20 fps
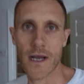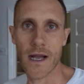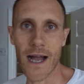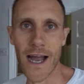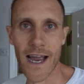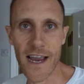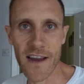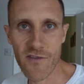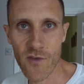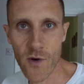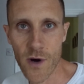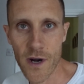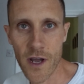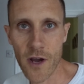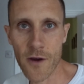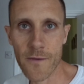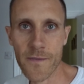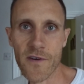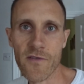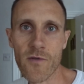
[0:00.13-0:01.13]
Hey everyone,
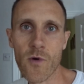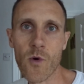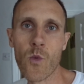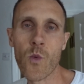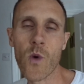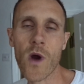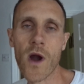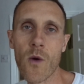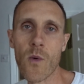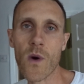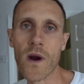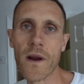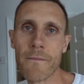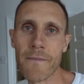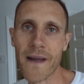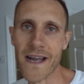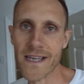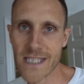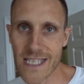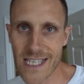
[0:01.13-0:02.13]
hope you're all well. Welcome
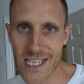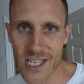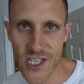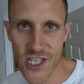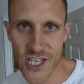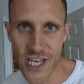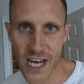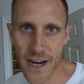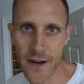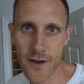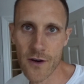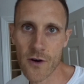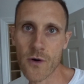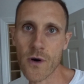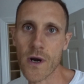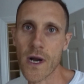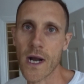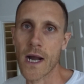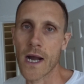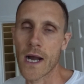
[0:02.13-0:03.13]
back to the
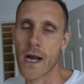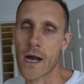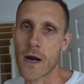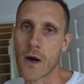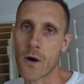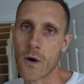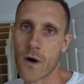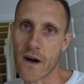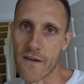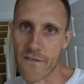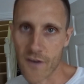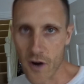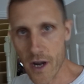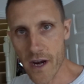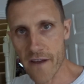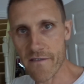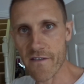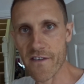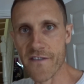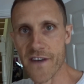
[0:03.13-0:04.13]
channel. I've got
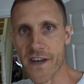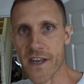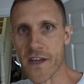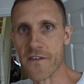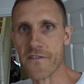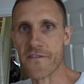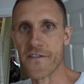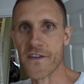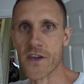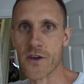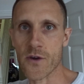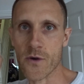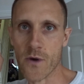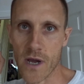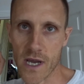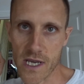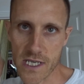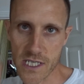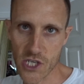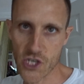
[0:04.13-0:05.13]
another video for you.
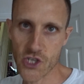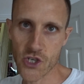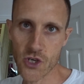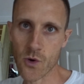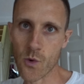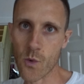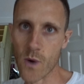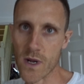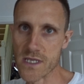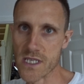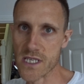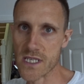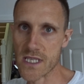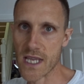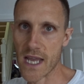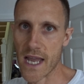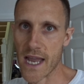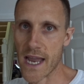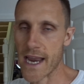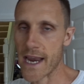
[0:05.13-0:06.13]
It's a short one
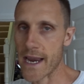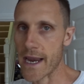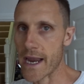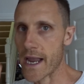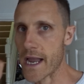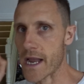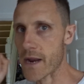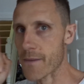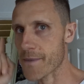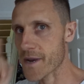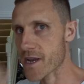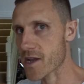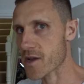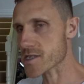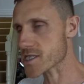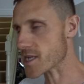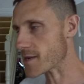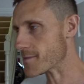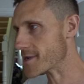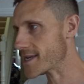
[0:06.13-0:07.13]
today
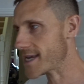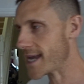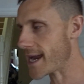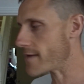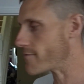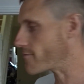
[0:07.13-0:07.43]
because I'm getting